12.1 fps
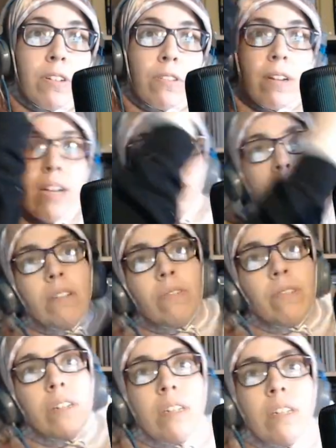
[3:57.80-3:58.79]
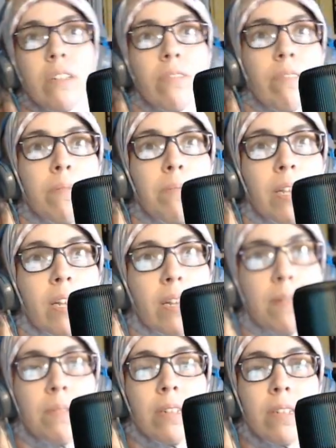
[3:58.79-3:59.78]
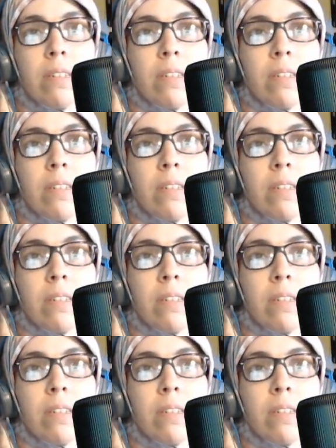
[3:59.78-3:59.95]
how different it is from the game since